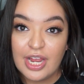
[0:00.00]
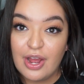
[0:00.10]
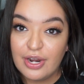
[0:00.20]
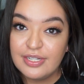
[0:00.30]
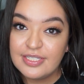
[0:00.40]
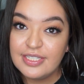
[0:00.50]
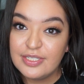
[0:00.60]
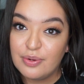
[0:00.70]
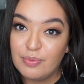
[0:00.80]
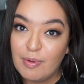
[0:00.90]
I honestly
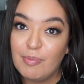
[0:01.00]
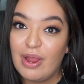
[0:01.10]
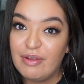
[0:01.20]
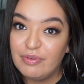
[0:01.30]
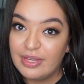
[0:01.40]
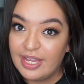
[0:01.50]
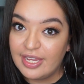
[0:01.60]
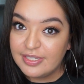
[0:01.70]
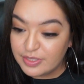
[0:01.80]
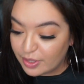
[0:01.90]
don't remember
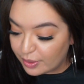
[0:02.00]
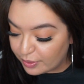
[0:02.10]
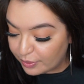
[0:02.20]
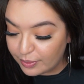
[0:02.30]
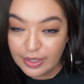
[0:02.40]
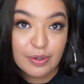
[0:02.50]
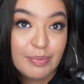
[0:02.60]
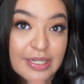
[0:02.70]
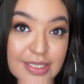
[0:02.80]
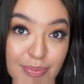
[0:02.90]
everything, so it'll
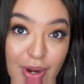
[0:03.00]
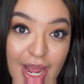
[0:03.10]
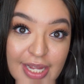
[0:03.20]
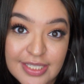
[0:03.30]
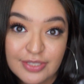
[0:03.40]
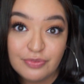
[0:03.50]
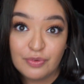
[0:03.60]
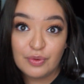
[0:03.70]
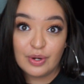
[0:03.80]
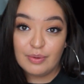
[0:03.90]
be a surprise
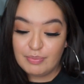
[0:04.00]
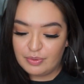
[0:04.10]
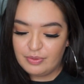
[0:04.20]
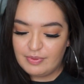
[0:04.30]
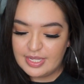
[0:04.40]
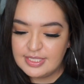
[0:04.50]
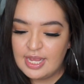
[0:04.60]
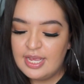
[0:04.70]
for both of us.